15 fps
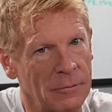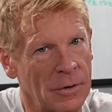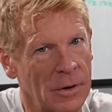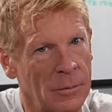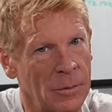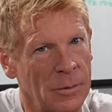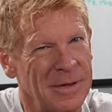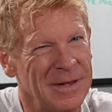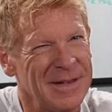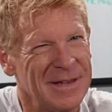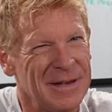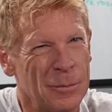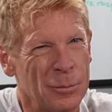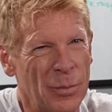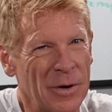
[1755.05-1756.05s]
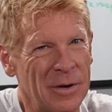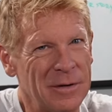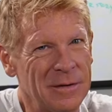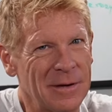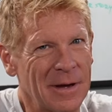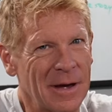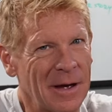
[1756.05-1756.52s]
around,
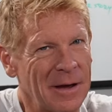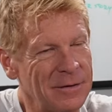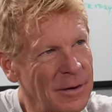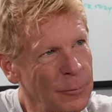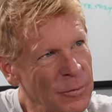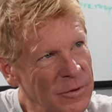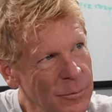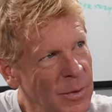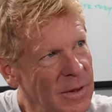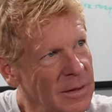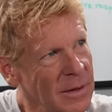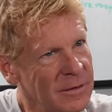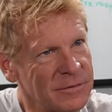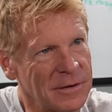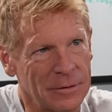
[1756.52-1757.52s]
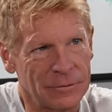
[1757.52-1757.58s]
but I went to bed last night.